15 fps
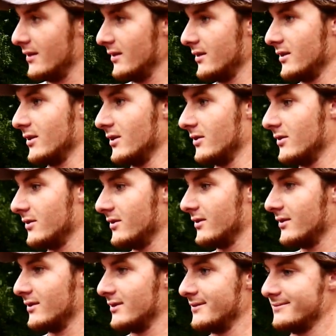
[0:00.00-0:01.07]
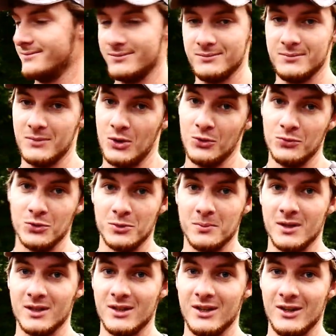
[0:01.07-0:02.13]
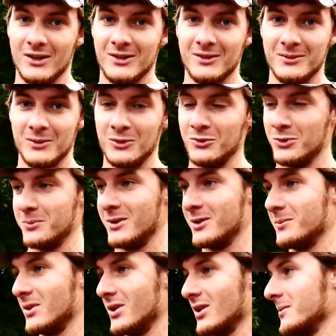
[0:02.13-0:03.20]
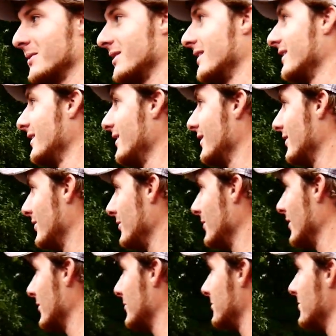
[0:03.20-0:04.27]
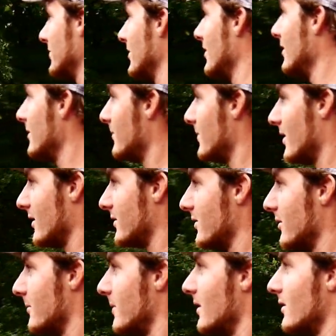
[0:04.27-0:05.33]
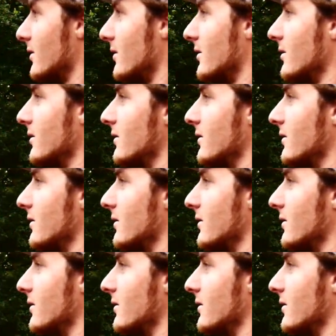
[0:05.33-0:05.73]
you know, hopefully a big deer, hopefully a big buck, but who knows. That's going to be the